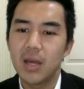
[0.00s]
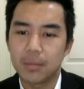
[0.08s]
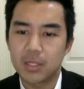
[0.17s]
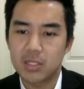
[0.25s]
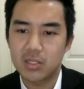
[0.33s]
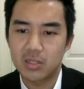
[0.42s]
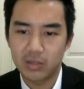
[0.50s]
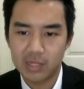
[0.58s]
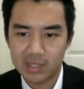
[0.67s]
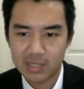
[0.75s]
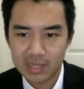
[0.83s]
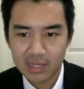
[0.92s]
but
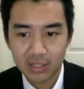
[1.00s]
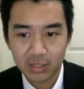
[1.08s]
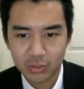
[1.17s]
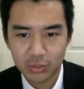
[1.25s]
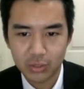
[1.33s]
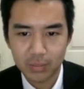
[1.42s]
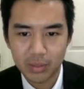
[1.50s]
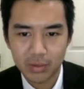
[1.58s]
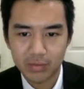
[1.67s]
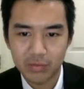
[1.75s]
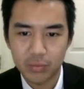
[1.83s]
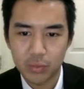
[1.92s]
slowly declined during the period
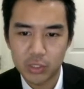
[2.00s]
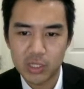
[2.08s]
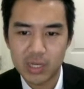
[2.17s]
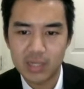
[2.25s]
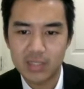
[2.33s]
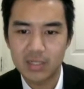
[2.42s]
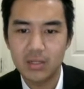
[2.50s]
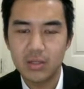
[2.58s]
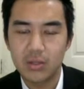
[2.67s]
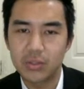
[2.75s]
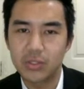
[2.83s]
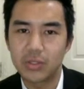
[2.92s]
of the British exit,
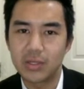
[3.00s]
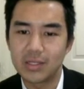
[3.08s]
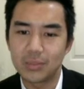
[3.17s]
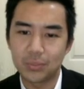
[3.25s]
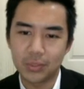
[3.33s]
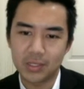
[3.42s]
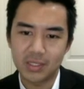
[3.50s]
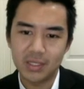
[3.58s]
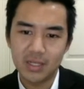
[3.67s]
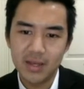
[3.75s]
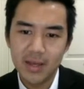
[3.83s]
also known as Brexit,